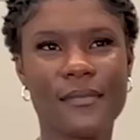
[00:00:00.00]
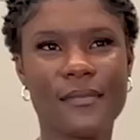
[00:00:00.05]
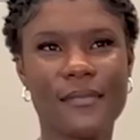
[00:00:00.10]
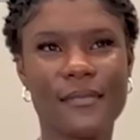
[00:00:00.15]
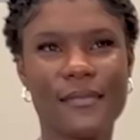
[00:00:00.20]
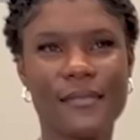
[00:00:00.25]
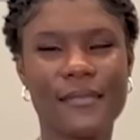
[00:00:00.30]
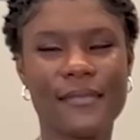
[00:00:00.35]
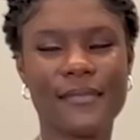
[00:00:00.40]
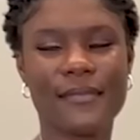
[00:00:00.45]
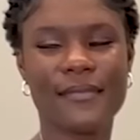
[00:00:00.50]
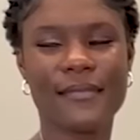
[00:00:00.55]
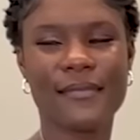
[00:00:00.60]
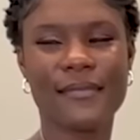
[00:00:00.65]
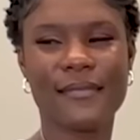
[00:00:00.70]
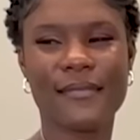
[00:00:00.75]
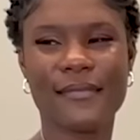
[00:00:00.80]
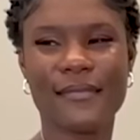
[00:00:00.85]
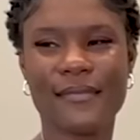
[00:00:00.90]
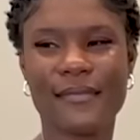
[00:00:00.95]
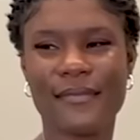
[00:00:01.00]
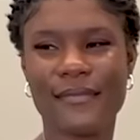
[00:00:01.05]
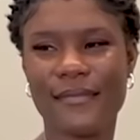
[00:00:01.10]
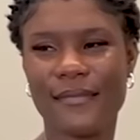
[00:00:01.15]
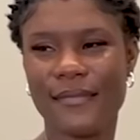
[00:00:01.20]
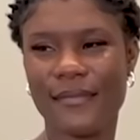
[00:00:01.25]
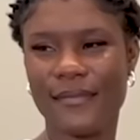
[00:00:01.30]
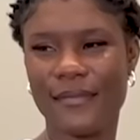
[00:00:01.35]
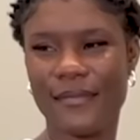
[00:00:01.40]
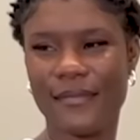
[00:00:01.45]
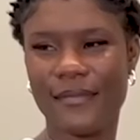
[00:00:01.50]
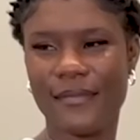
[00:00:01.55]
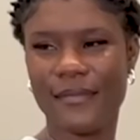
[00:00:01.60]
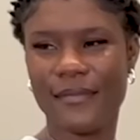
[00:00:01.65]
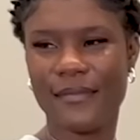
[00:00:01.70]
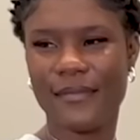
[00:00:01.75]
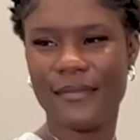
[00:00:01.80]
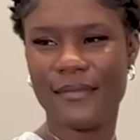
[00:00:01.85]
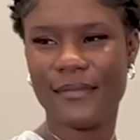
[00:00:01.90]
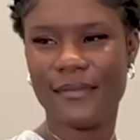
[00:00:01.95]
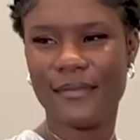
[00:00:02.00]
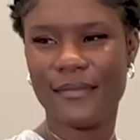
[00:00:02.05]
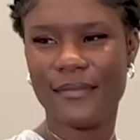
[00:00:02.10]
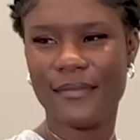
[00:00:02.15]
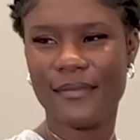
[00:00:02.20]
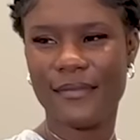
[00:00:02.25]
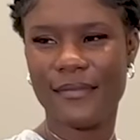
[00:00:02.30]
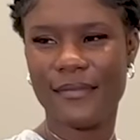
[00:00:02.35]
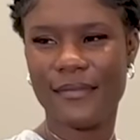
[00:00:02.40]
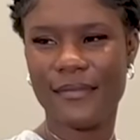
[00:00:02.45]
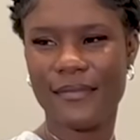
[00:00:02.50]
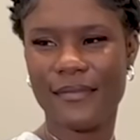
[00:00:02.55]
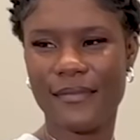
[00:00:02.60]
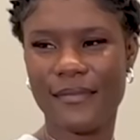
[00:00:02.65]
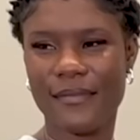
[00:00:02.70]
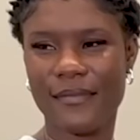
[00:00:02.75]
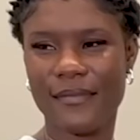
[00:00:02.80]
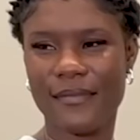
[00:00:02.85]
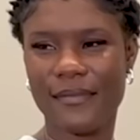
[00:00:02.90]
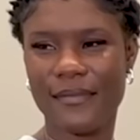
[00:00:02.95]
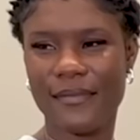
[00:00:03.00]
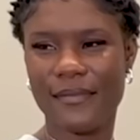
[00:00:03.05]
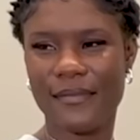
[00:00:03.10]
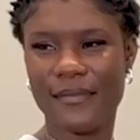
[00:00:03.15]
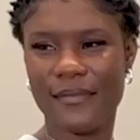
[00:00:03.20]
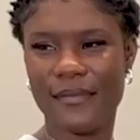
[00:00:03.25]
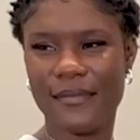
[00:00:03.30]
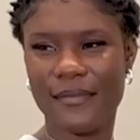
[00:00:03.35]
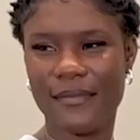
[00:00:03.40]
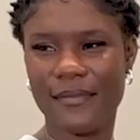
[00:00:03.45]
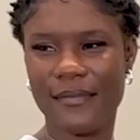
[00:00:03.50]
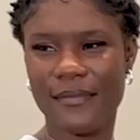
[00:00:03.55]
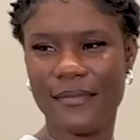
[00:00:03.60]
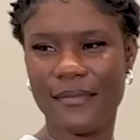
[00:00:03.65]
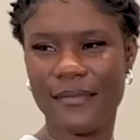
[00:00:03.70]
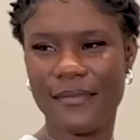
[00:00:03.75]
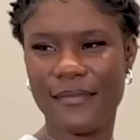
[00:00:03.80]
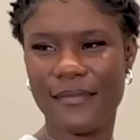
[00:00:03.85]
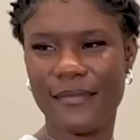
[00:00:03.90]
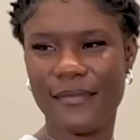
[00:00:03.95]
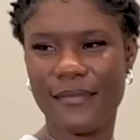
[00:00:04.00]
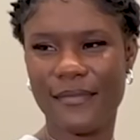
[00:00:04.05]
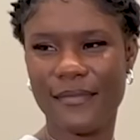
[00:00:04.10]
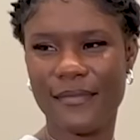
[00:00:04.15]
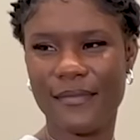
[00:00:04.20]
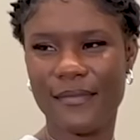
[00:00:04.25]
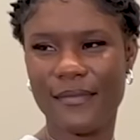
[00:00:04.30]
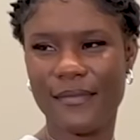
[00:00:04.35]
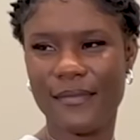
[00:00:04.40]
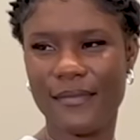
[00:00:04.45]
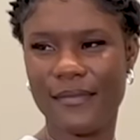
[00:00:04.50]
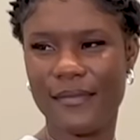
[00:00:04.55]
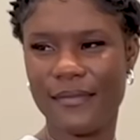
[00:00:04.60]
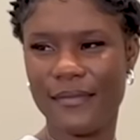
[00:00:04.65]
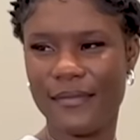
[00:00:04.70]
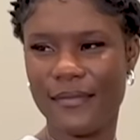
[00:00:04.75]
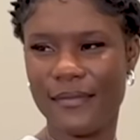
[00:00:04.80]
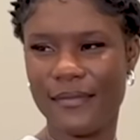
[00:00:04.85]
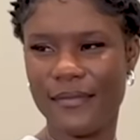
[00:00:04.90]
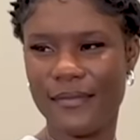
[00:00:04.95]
No words are spoken by the person on screen.